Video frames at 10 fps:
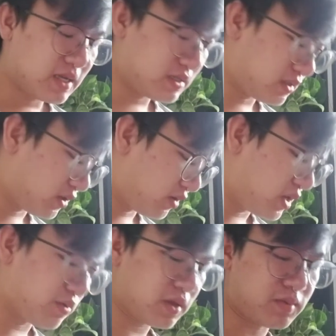And so he
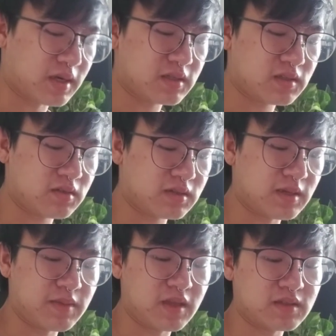really wanted to
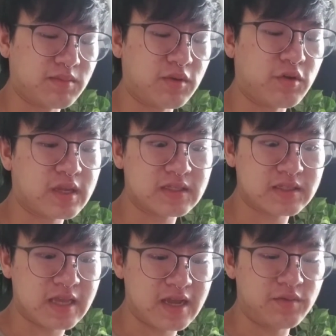send me some Hoyas
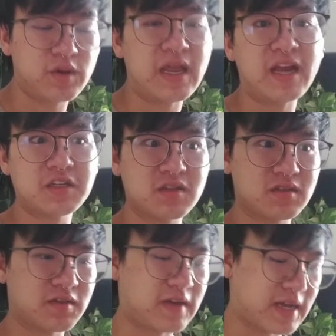that would actually
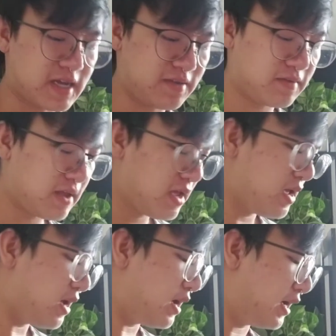survive
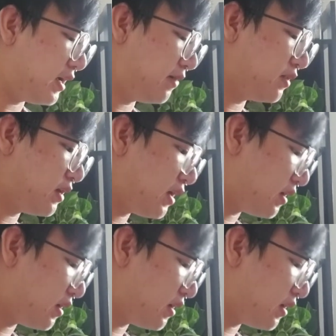the